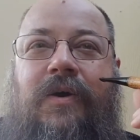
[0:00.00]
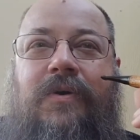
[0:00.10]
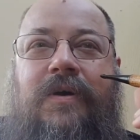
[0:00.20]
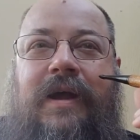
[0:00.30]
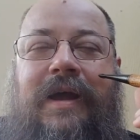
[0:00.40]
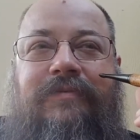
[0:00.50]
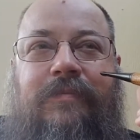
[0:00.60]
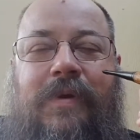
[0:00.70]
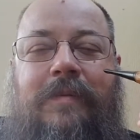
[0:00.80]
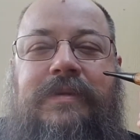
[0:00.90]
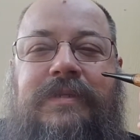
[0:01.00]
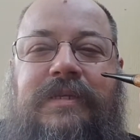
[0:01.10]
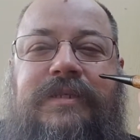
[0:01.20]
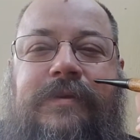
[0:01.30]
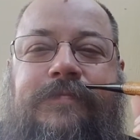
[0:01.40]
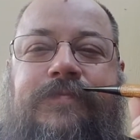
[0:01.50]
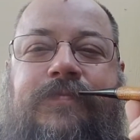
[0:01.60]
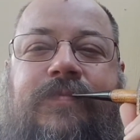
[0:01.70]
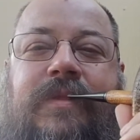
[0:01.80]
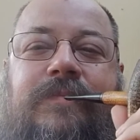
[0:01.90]
or I have a proposition
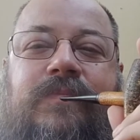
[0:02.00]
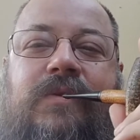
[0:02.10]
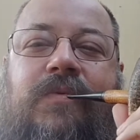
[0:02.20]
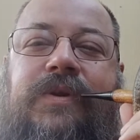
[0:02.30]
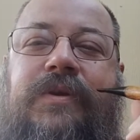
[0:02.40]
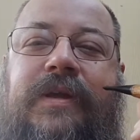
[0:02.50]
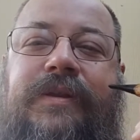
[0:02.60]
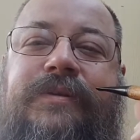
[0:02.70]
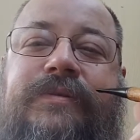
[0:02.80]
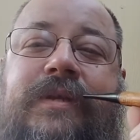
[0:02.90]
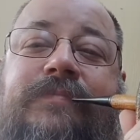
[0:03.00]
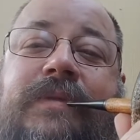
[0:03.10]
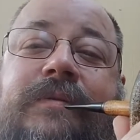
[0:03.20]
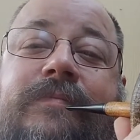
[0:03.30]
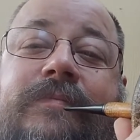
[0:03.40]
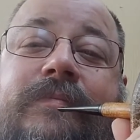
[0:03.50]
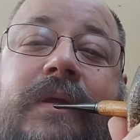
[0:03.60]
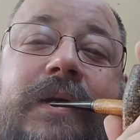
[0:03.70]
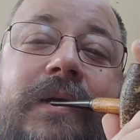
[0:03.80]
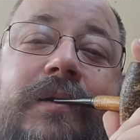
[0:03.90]
where you can do something
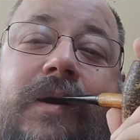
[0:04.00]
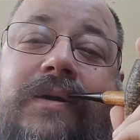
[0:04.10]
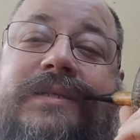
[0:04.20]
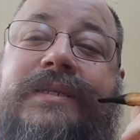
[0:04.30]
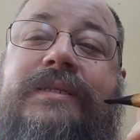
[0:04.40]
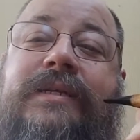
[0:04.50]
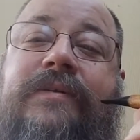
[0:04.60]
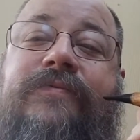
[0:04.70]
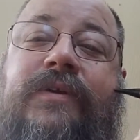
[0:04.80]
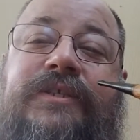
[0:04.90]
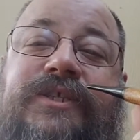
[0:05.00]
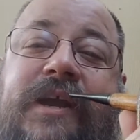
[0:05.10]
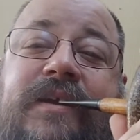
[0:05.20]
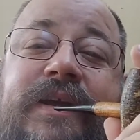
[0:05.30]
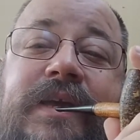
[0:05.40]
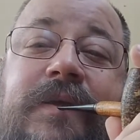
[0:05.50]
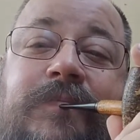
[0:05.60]
artistic for a charity.